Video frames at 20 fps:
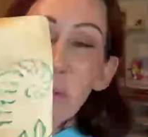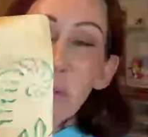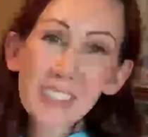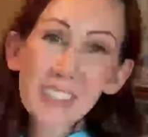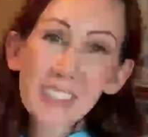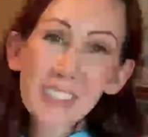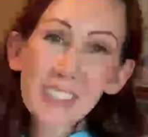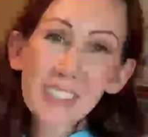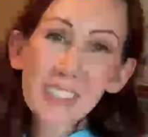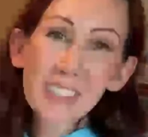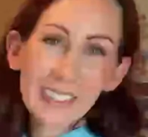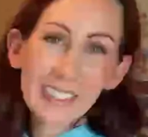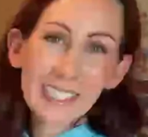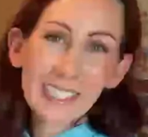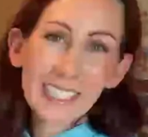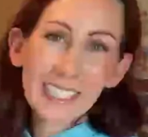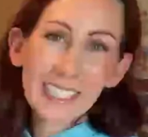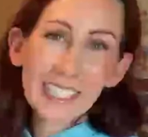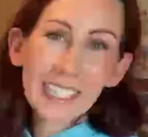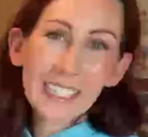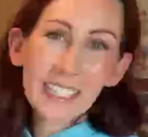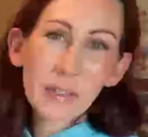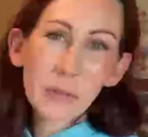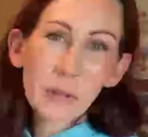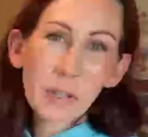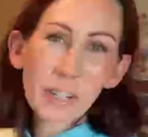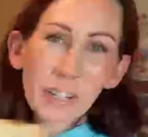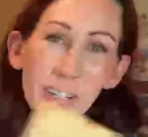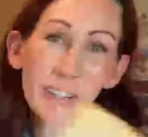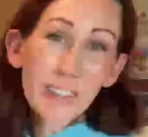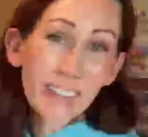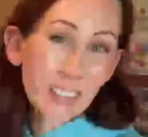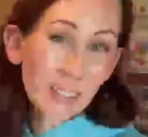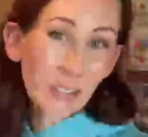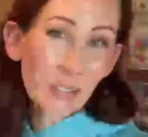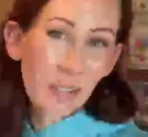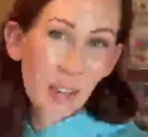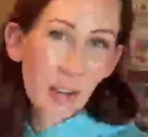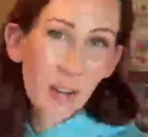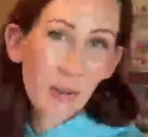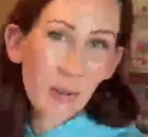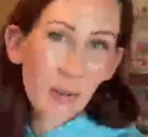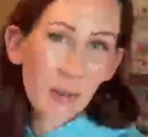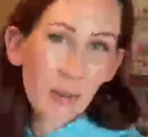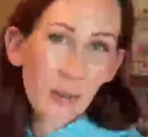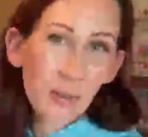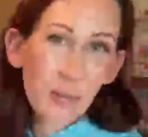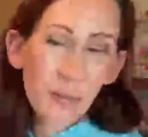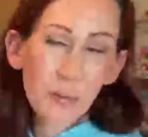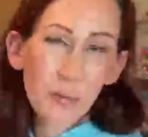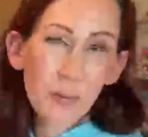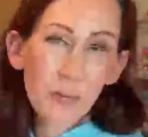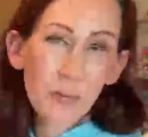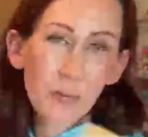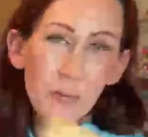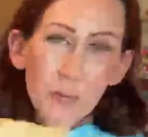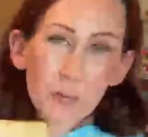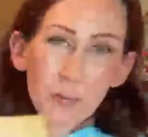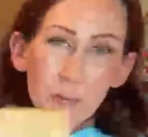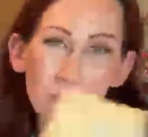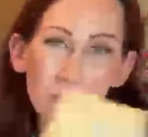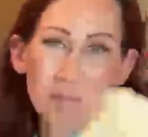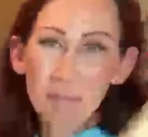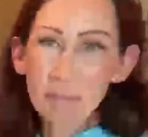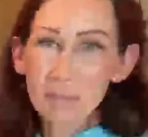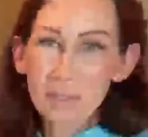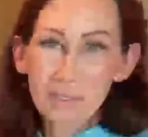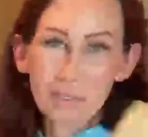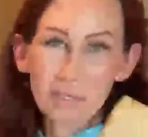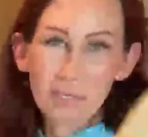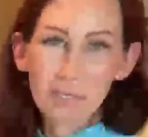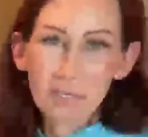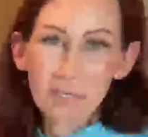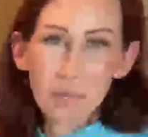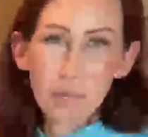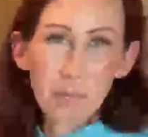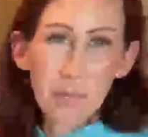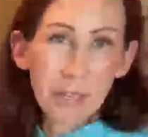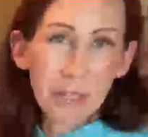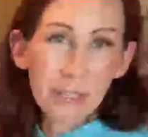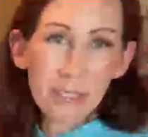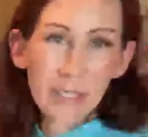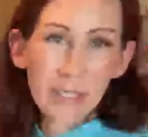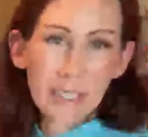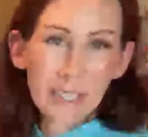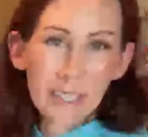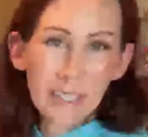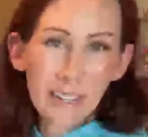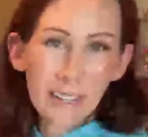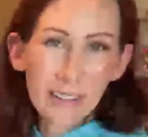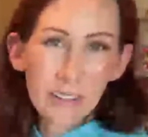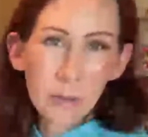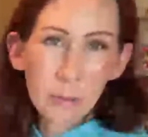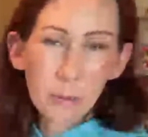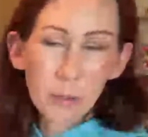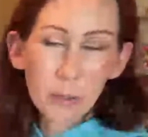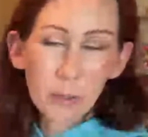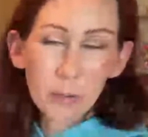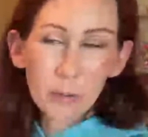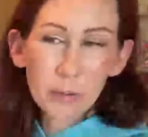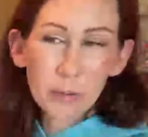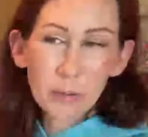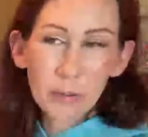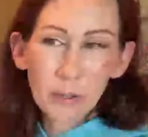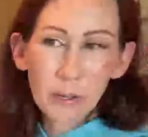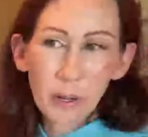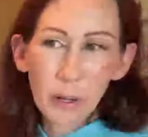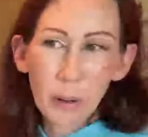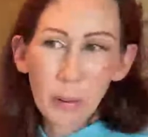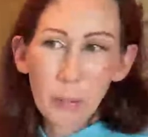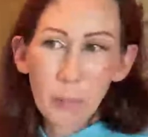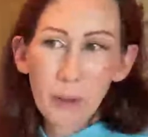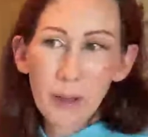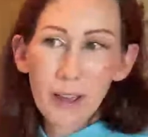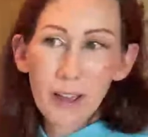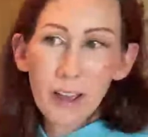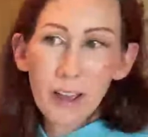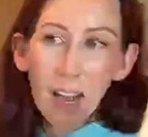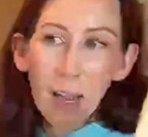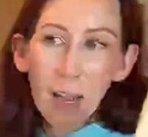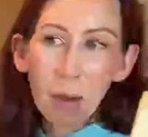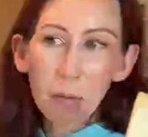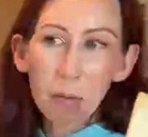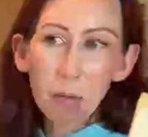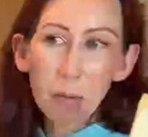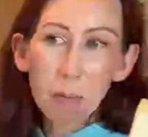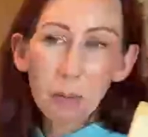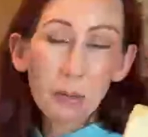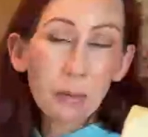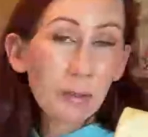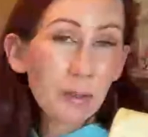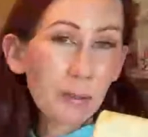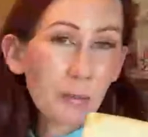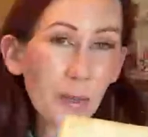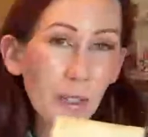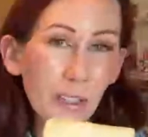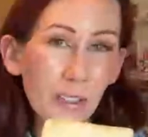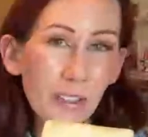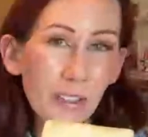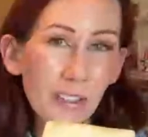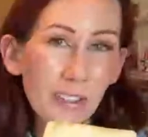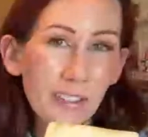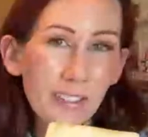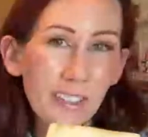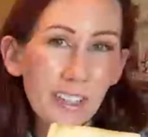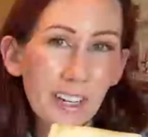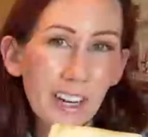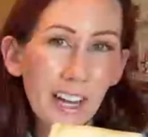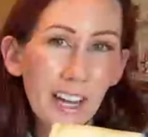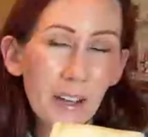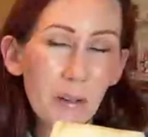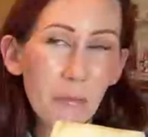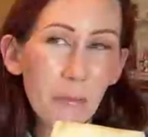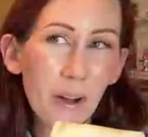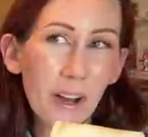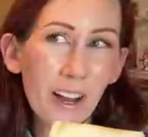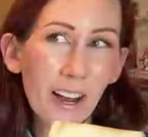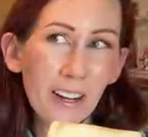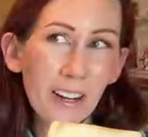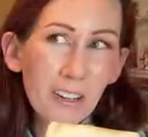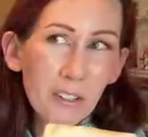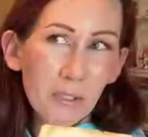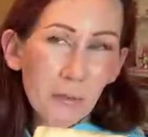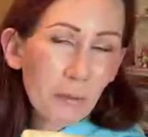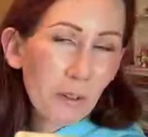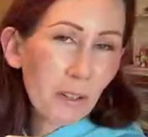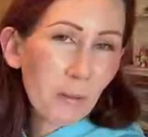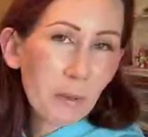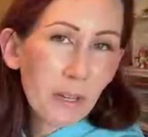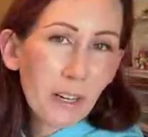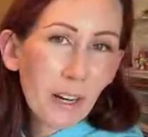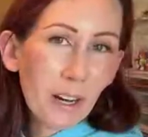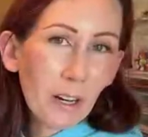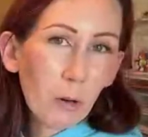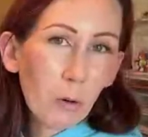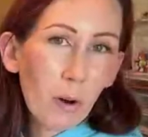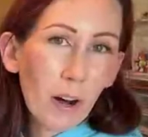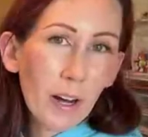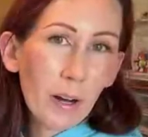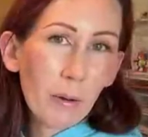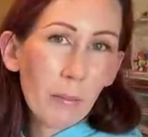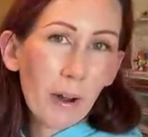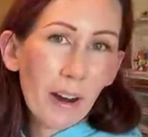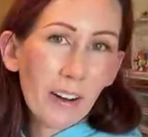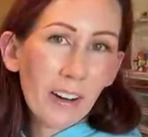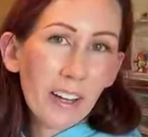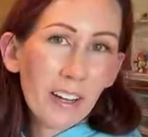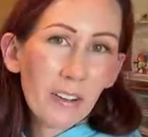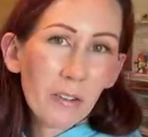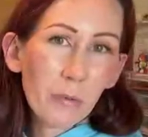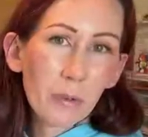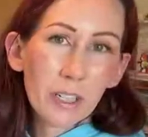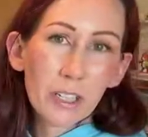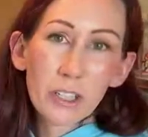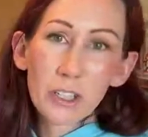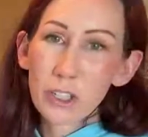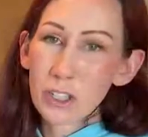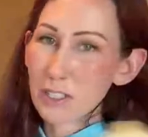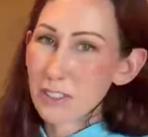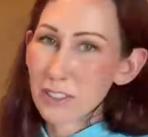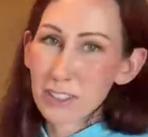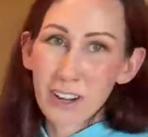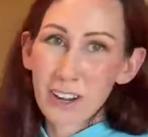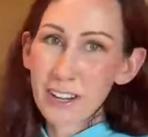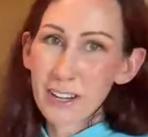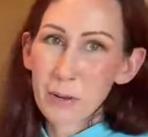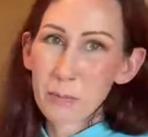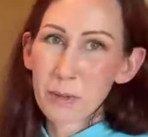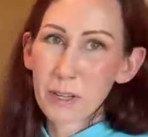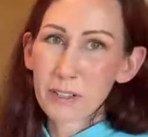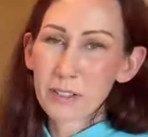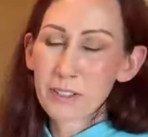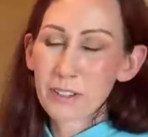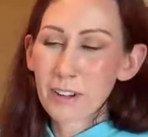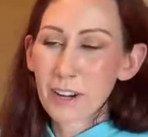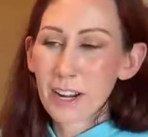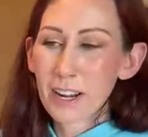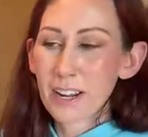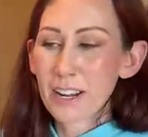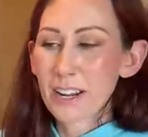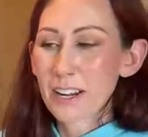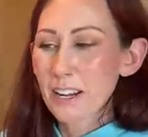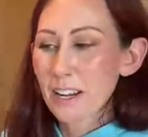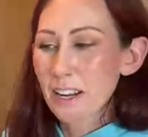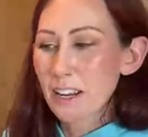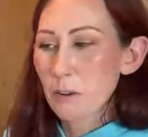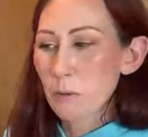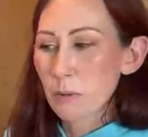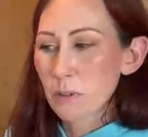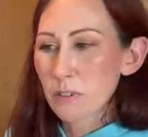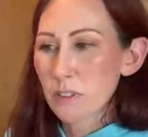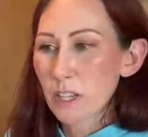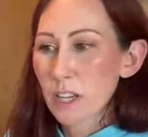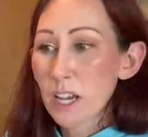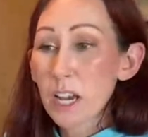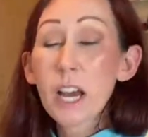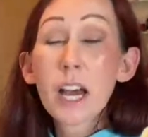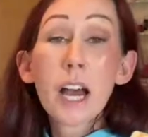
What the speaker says: Bex, well, I didn't really announce it anywhere. That's how you missed it, I suppose. I will post some pictures today, but I just want to be kind of quiet about it. We just got him yesterday, and it was